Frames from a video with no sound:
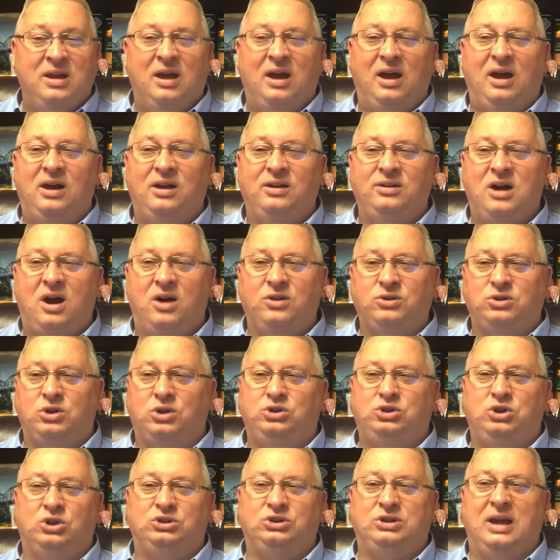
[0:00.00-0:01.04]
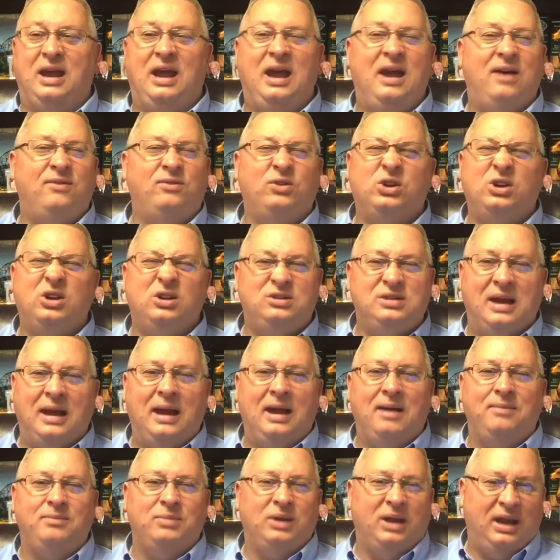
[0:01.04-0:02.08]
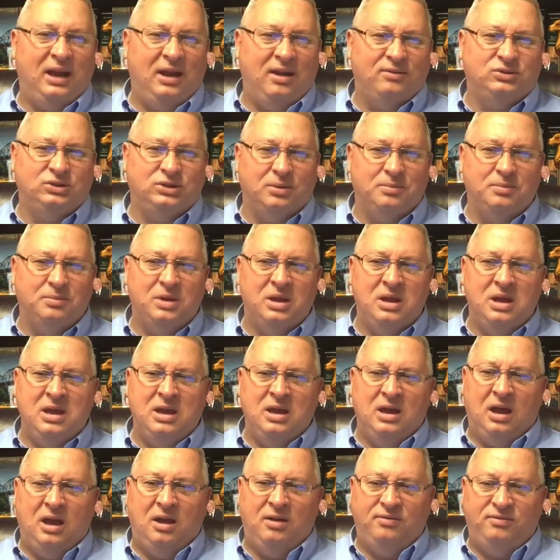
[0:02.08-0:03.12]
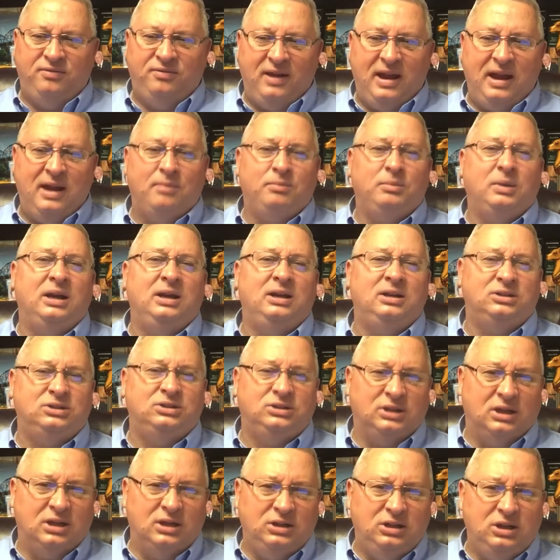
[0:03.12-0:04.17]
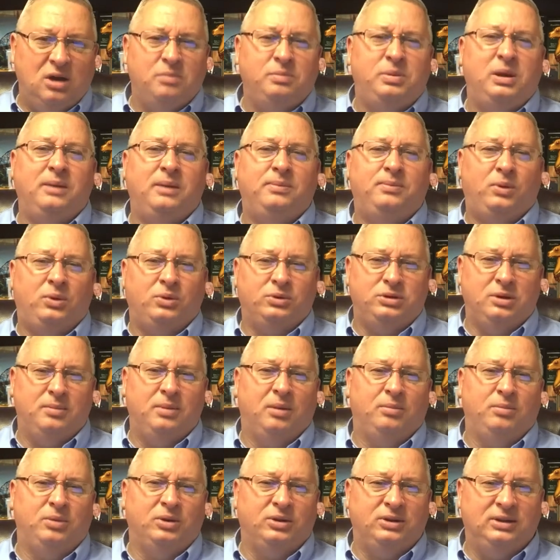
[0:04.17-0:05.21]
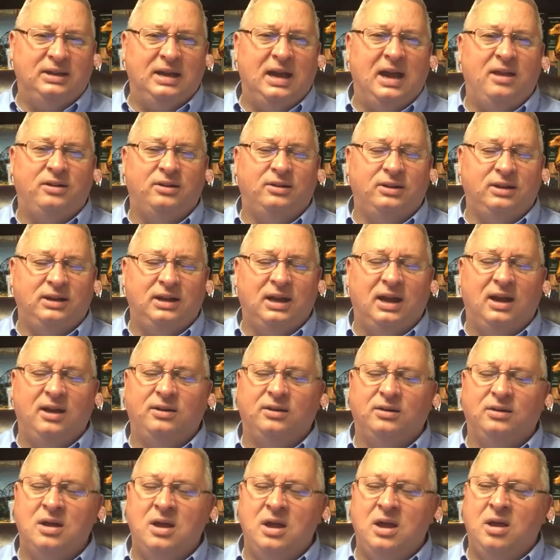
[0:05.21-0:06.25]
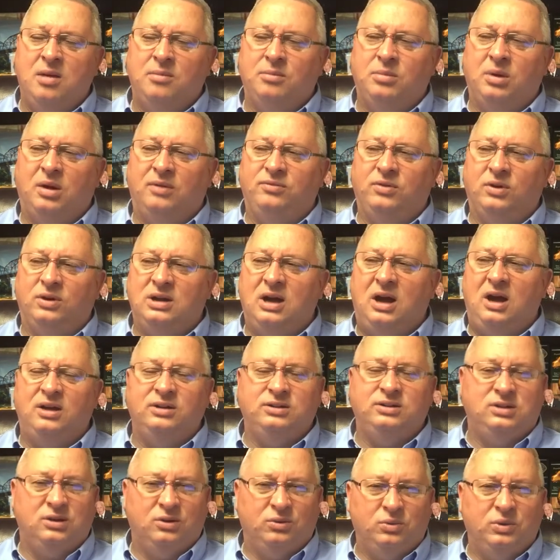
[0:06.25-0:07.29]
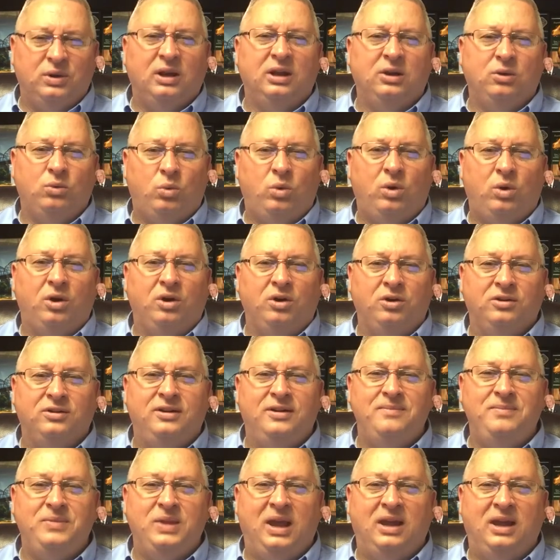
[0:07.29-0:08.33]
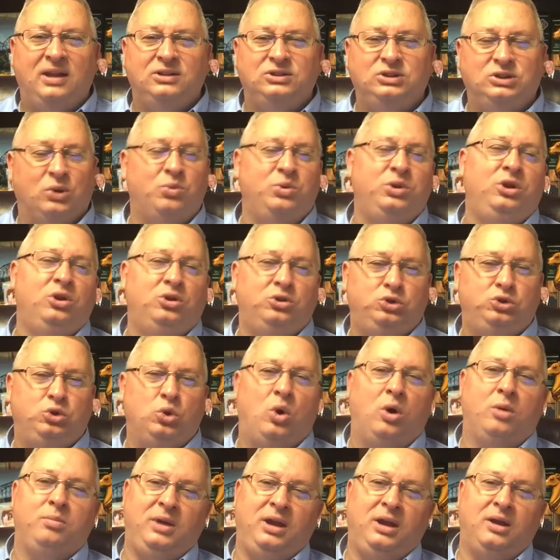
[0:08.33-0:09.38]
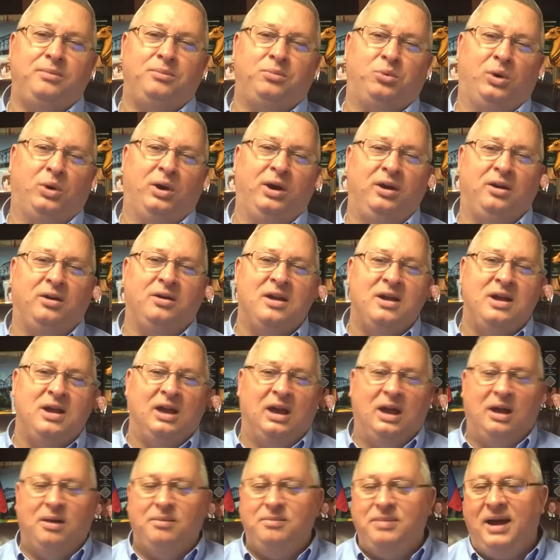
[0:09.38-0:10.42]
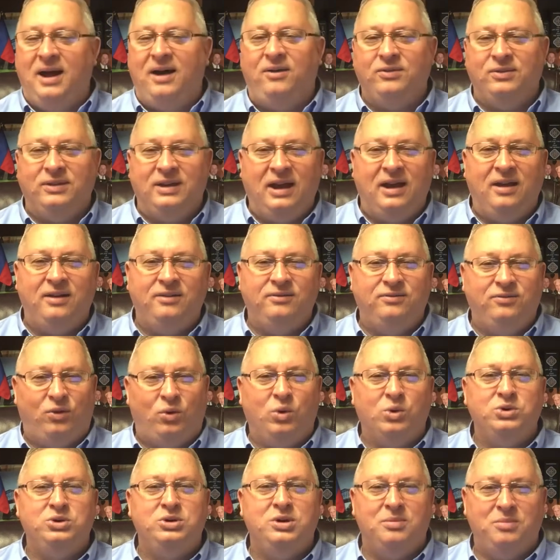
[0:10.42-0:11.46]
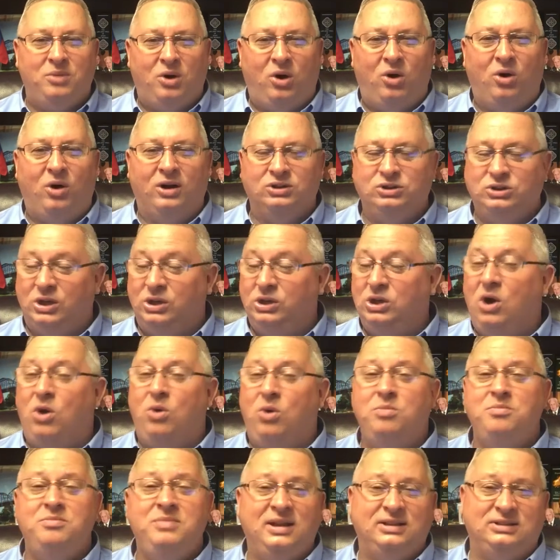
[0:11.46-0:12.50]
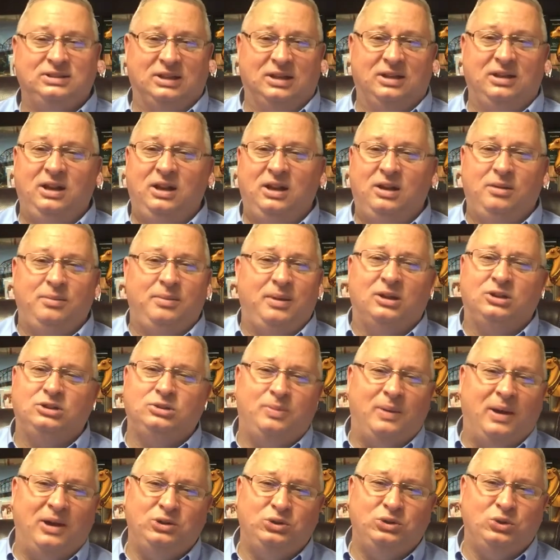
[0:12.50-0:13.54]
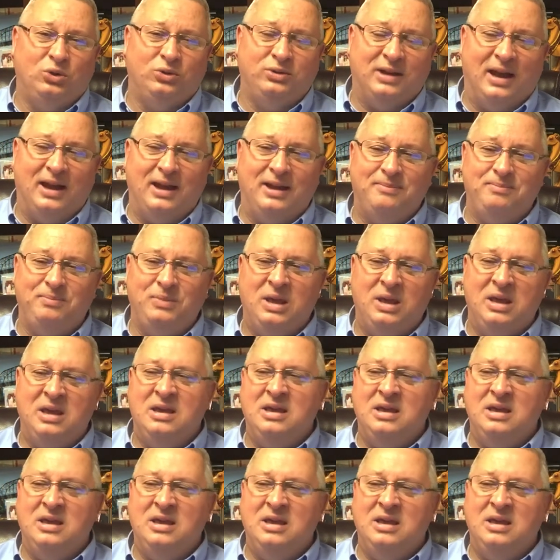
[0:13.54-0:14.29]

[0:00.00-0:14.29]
Uh, not to just to have a good time and have some uh, families and young people to be able to gather together, but for God to really work. And so, will you join me in prayer about that for tomorrow? So, don't miss it. It'll be a special time.